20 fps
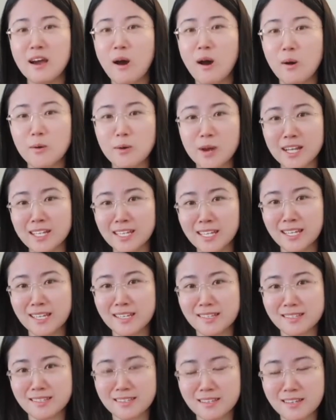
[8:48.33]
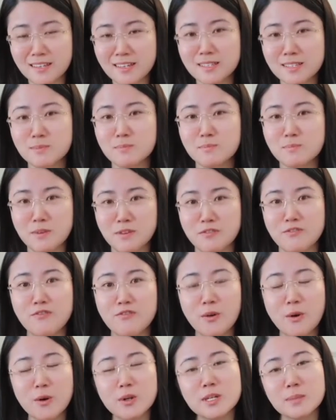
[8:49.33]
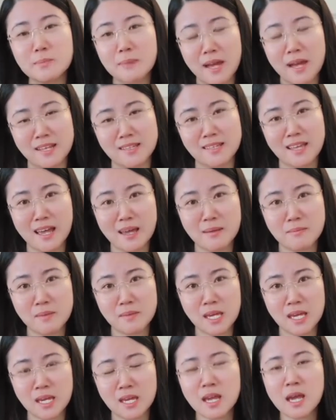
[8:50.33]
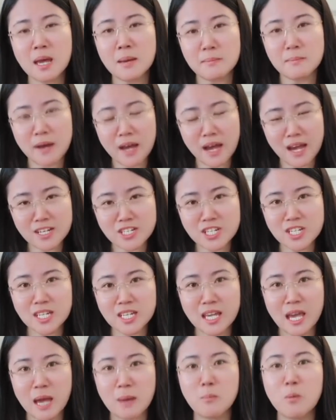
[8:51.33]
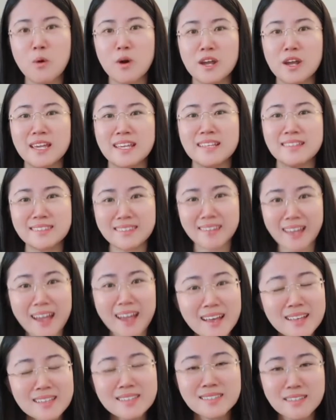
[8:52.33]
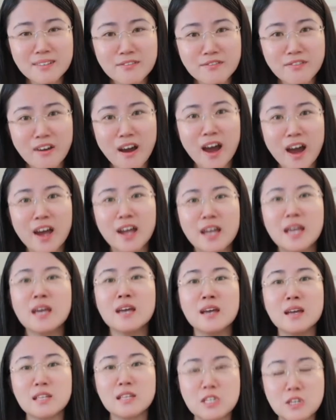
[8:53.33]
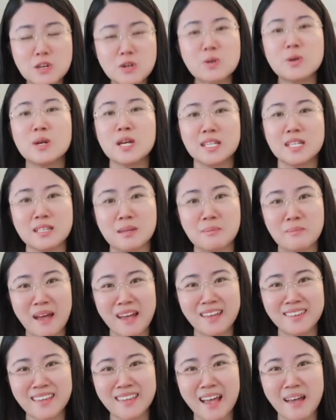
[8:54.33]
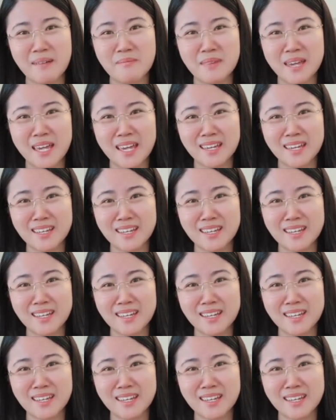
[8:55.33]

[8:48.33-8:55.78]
already exist before the pandemic, but actually get more intensified during the pandemic.